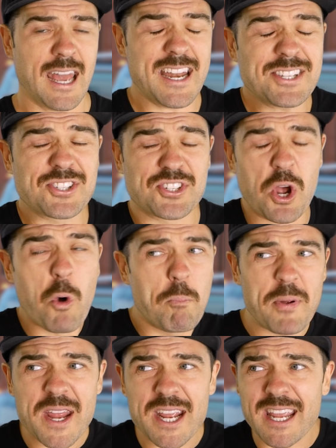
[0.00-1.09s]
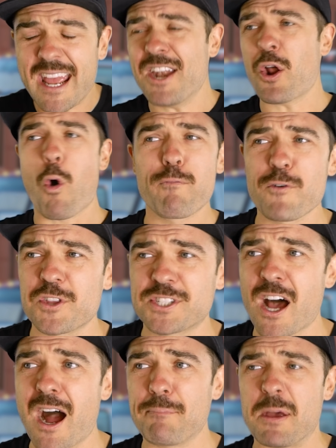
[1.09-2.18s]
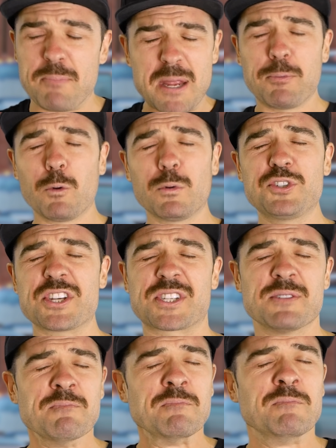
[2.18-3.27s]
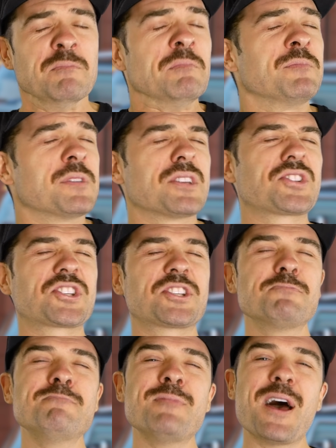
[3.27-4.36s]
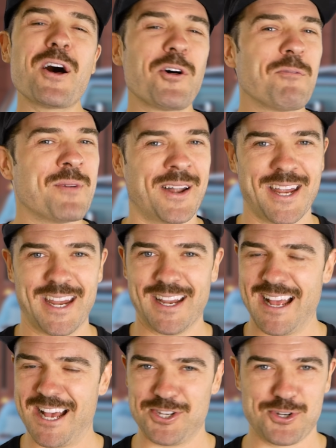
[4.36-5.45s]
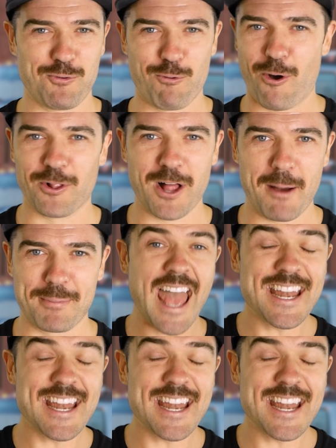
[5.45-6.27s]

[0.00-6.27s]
And it's so big and over the top that people will just smell money as you roll up.